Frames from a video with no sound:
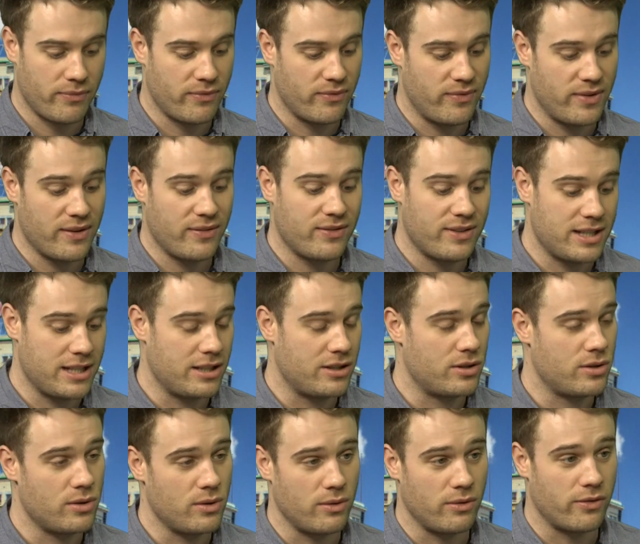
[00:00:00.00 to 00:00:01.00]

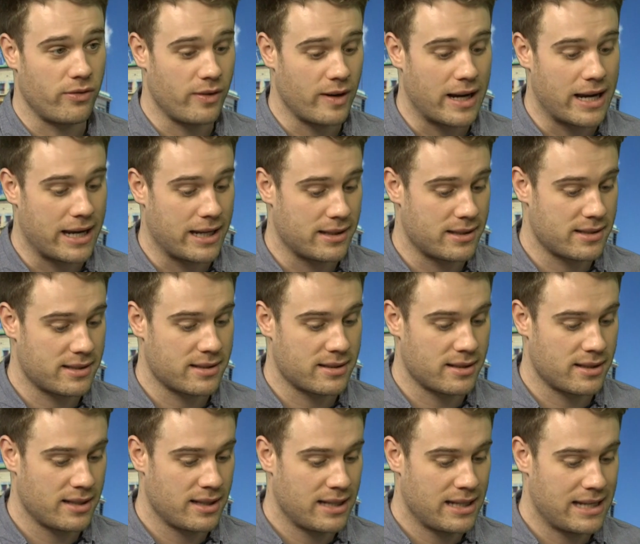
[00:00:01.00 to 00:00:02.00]
52 fights
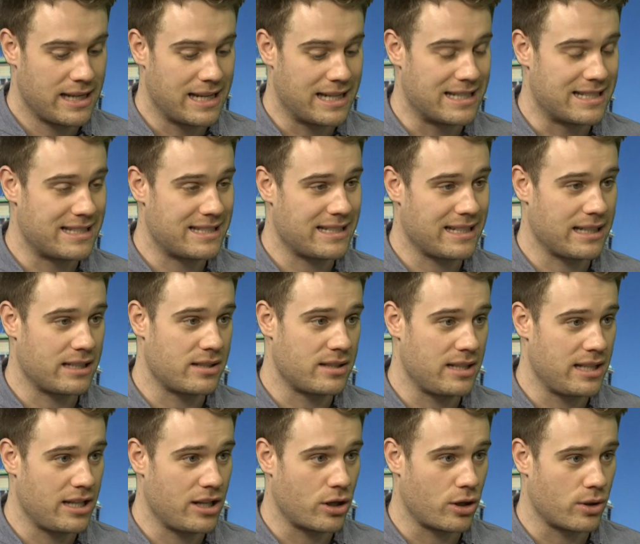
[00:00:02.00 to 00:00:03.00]
in 6
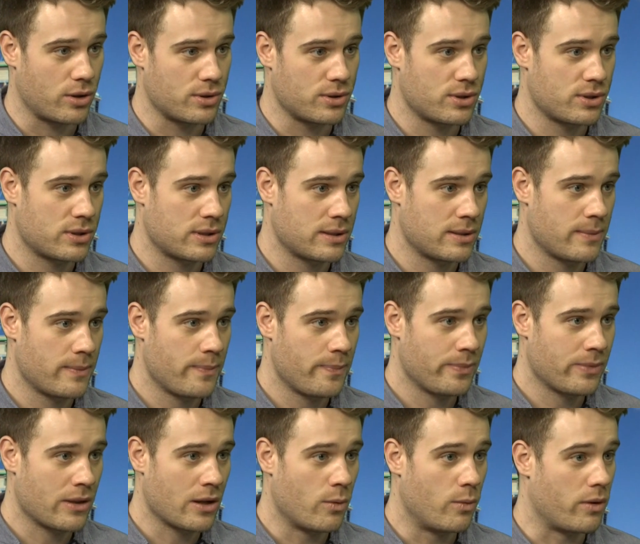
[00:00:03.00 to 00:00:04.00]
years,
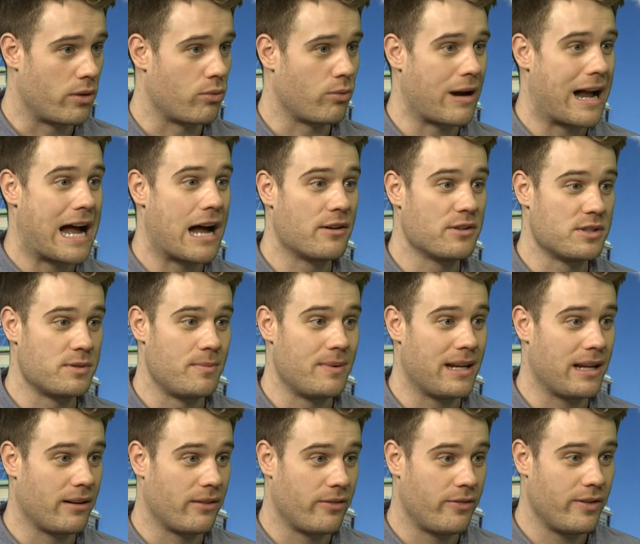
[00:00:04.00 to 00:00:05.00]
with rounds
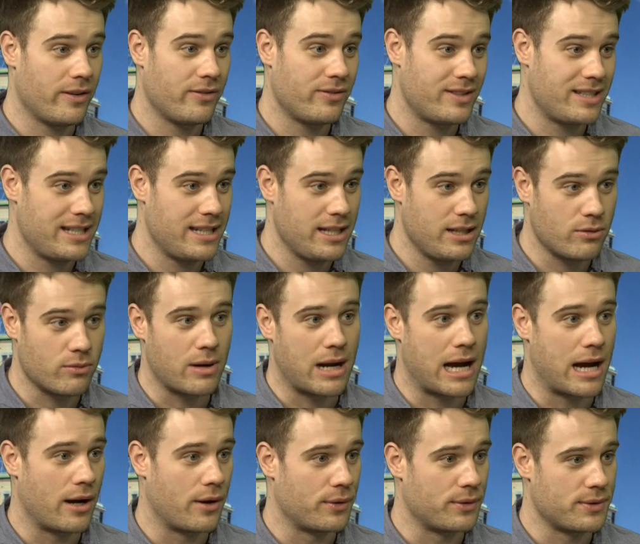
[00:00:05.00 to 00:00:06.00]
being 15
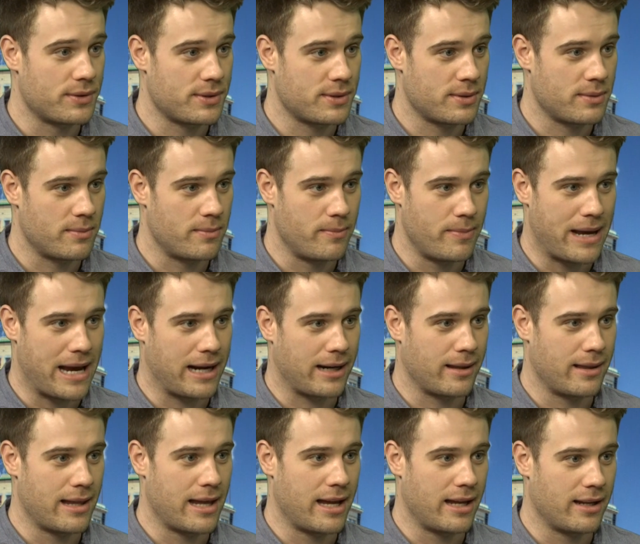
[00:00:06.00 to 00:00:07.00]
rounds back
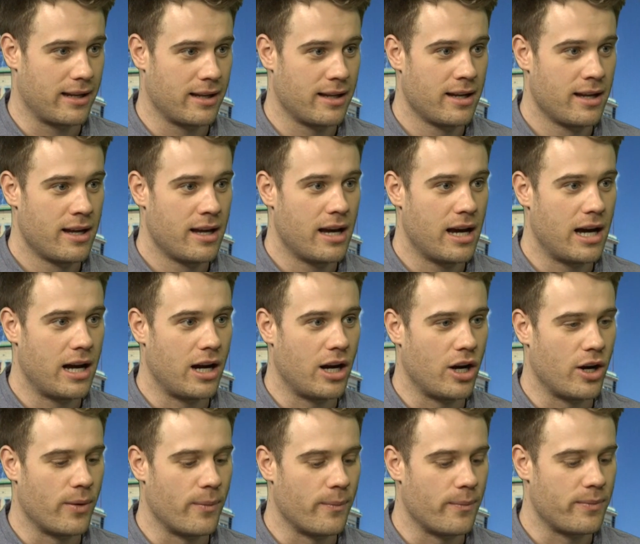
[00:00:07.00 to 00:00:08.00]
then,
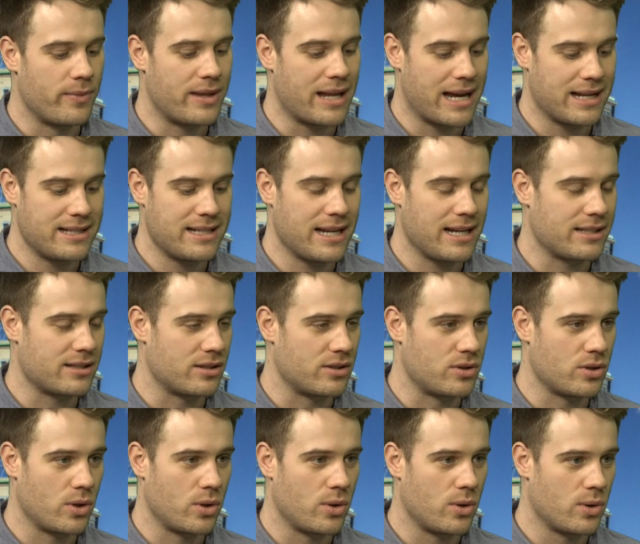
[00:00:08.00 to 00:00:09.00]
that takes a
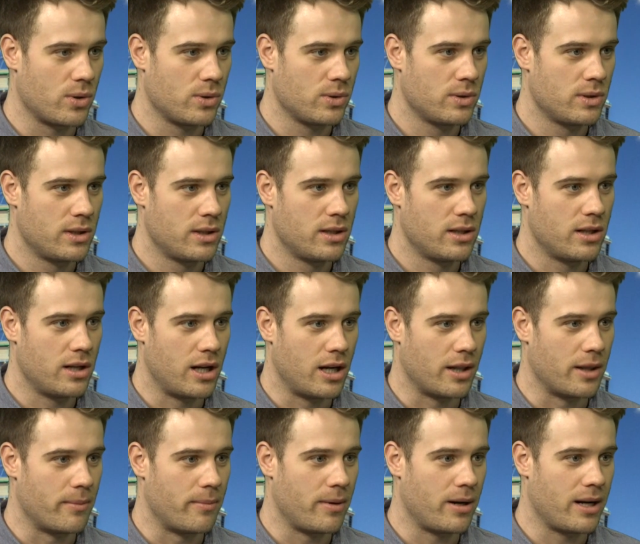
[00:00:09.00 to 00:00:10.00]
toll
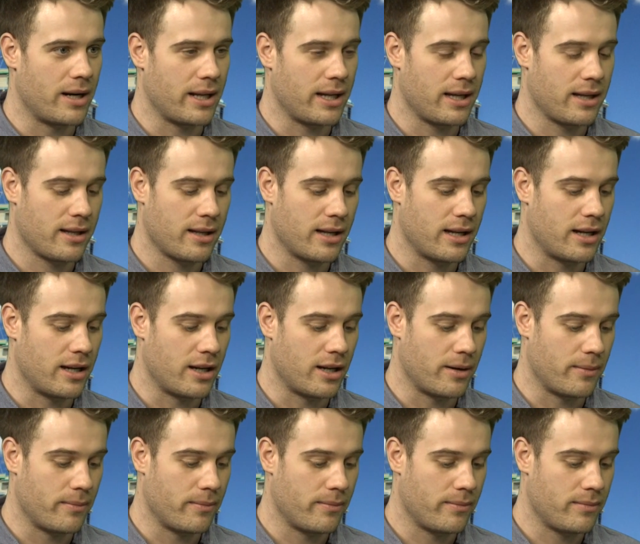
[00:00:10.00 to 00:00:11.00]
on the body.
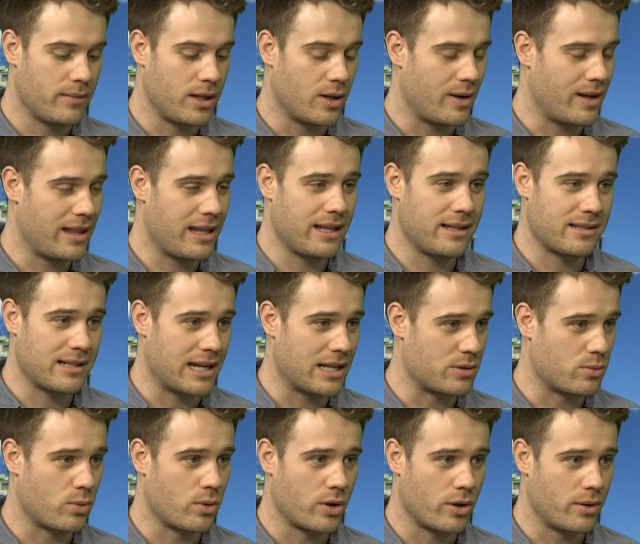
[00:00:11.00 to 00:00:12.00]
And these
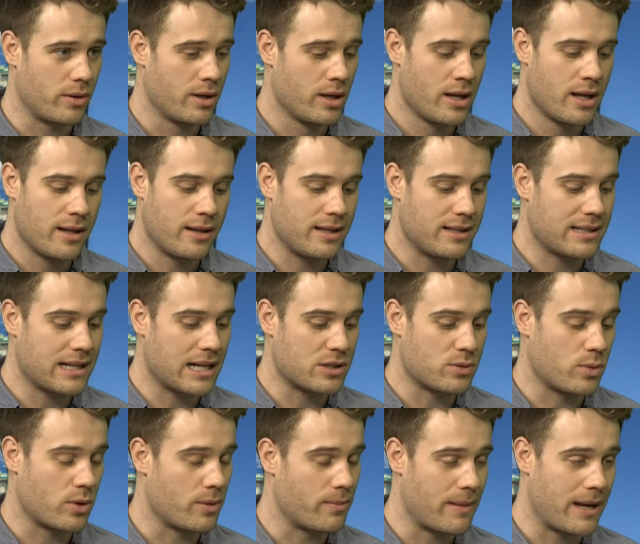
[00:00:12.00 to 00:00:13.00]
guys
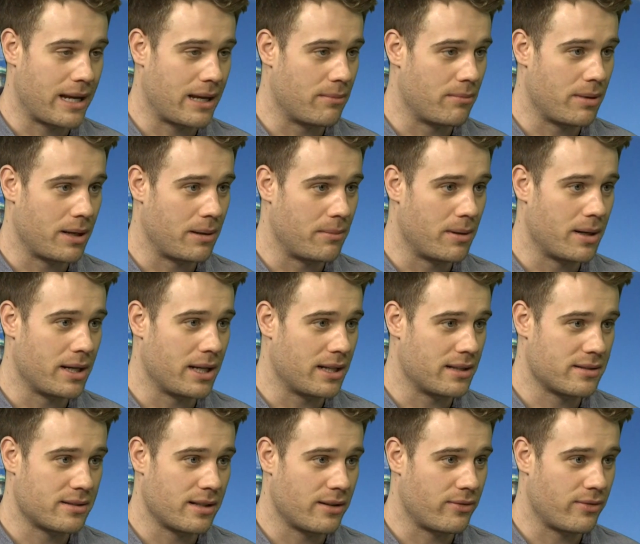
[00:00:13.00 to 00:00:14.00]
weren't making big money and
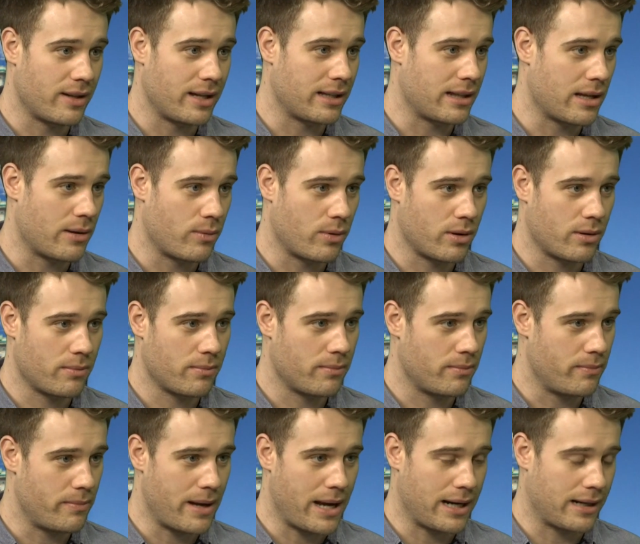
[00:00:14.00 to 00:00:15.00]
stuff like they were
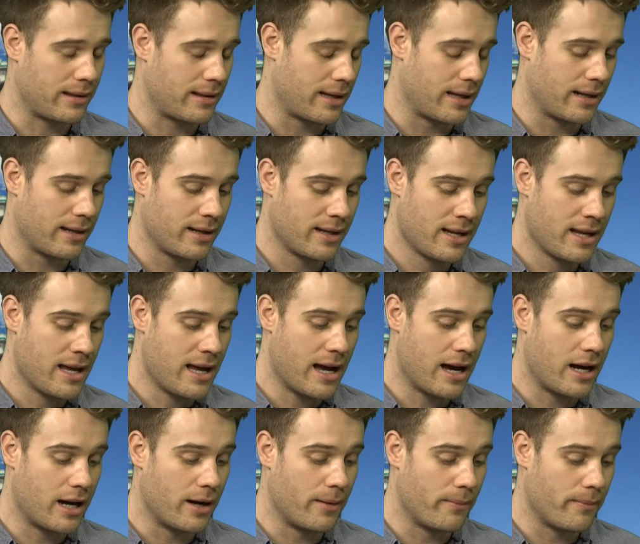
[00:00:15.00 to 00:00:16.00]
back then.
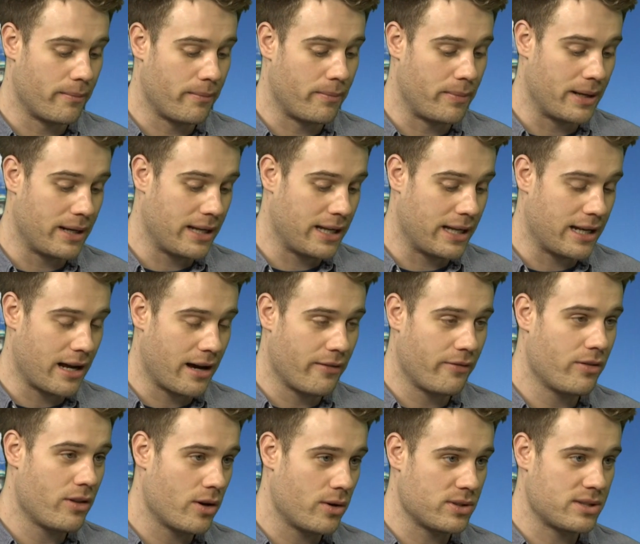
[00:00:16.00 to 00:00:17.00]
But
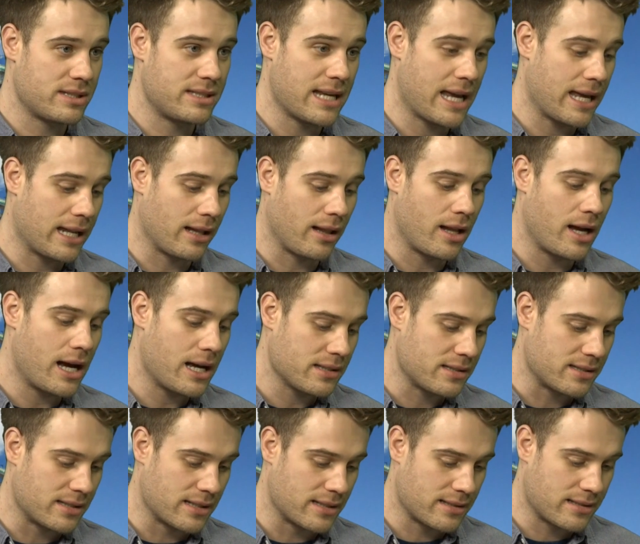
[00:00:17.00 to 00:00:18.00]
of those 10
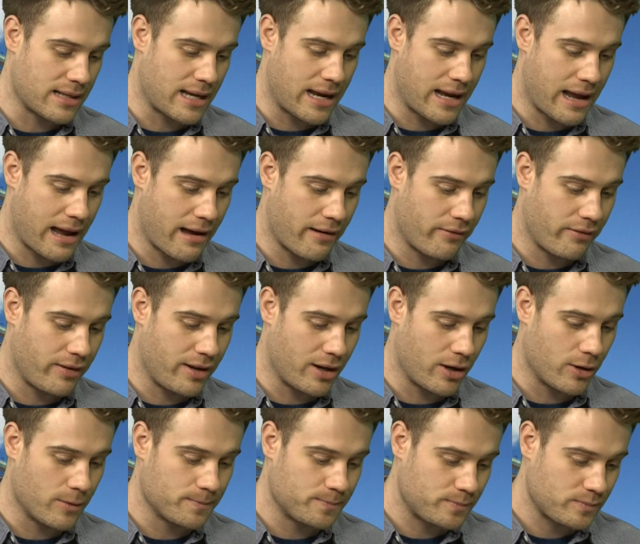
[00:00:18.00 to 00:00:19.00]
losses I have here,